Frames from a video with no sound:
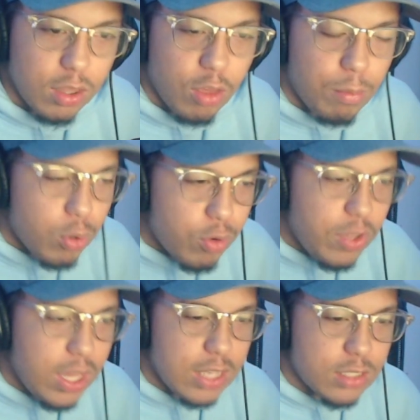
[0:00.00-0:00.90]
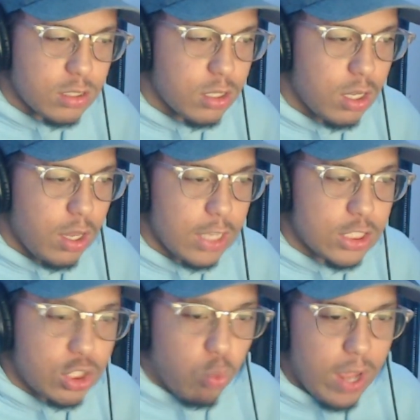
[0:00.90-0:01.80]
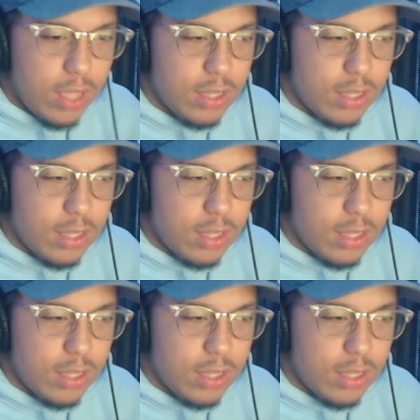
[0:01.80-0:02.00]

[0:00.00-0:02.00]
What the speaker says: the movie is great.